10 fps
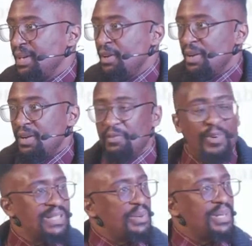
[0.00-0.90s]
Uh,
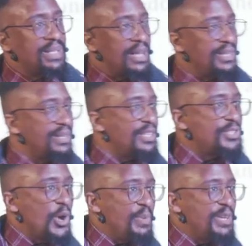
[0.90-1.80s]
friends, I want to tell you that there's
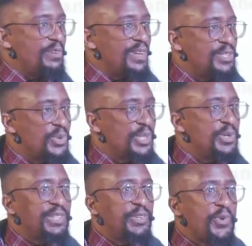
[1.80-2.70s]
so many of us who are
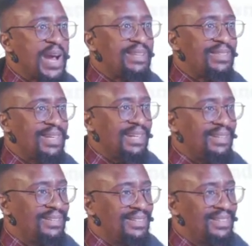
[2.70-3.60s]
doing the right thing
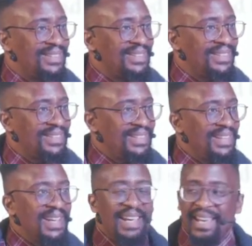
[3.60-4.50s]

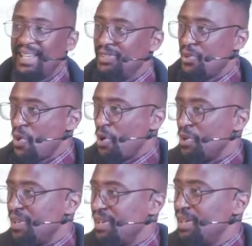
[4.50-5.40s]
in the
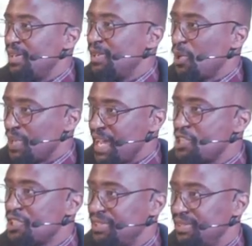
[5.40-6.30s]
wrong location.